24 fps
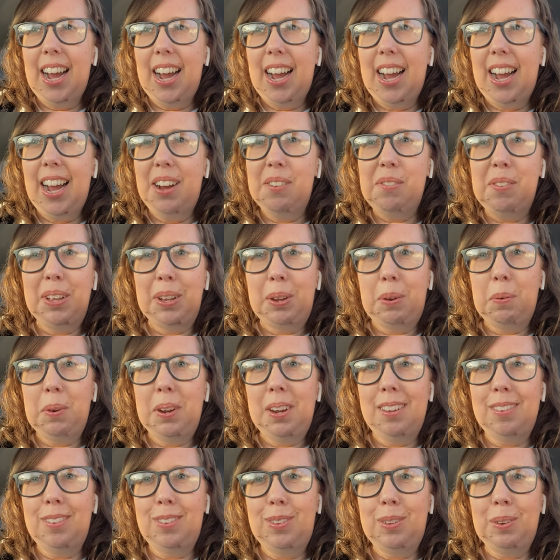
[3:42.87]
I'm like,
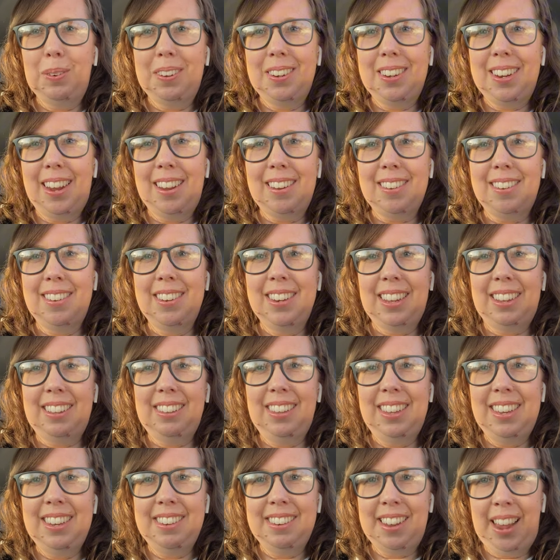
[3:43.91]
what is DoorDash
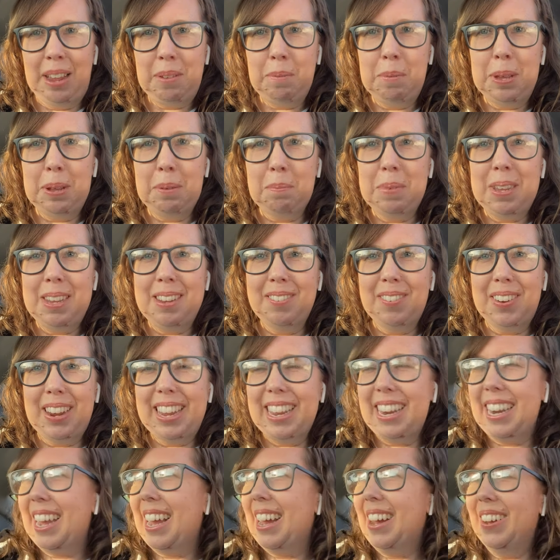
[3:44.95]
nickel and diming me
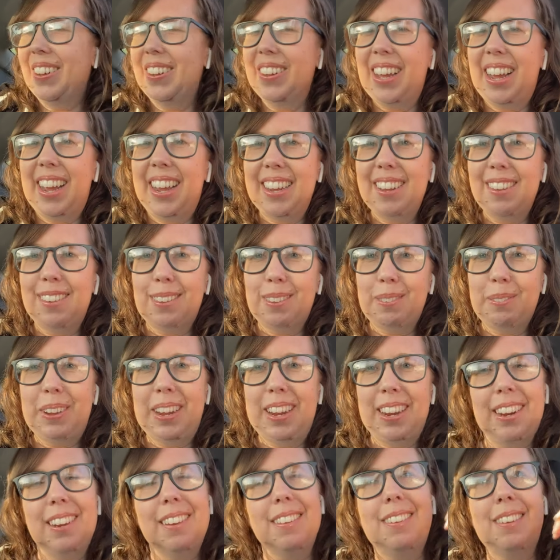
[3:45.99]
right now? I
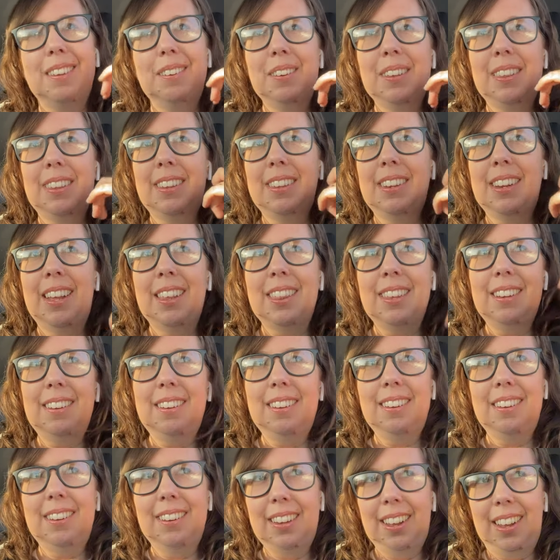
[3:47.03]
swear. So it's
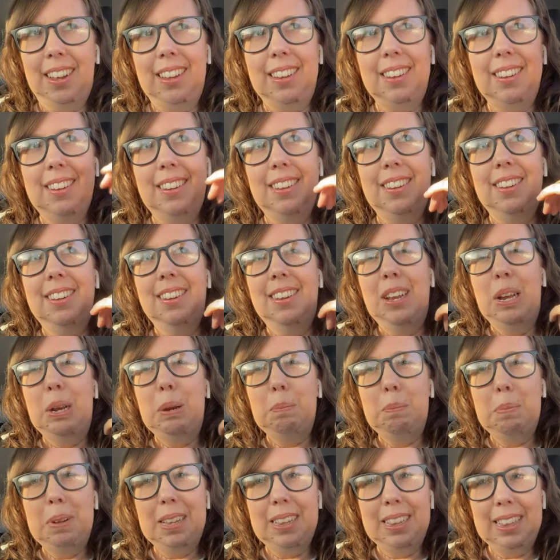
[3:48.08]
another
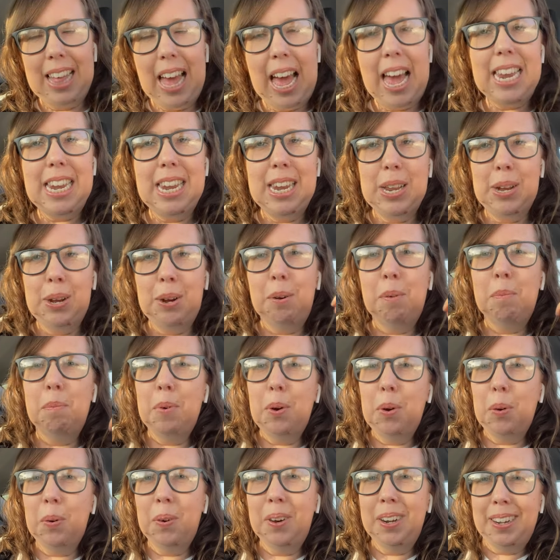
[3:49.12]

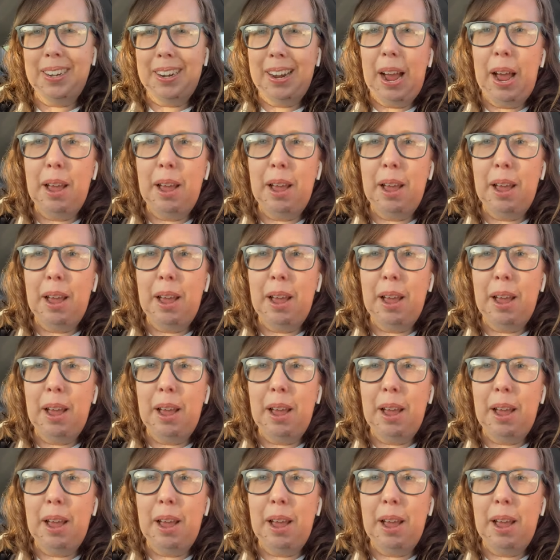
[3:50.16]
non-platinum order.